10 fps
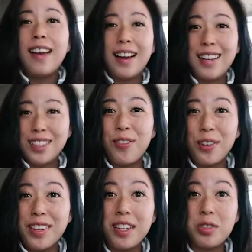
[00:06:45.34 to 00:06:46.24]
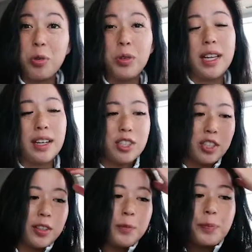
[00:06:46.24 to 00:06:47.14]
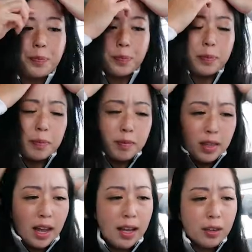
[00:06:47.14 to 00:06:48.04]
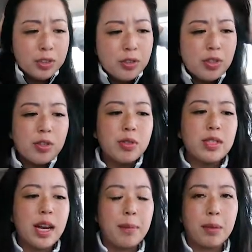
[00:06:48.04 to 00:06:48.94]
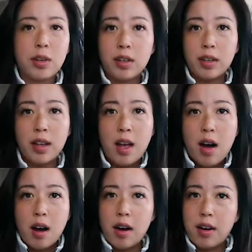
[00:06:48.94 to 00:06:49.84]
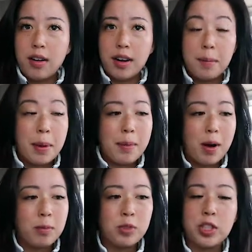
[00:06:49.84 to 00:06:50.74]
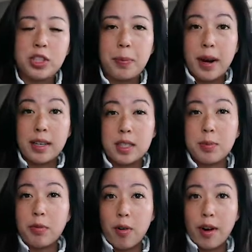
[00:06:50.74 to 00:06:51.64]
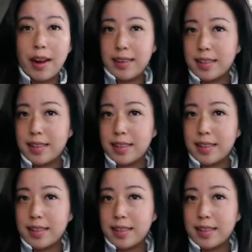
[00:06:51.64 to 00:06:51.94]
and has a very nice hold actually. I also used M curl on my mom just to practice before I had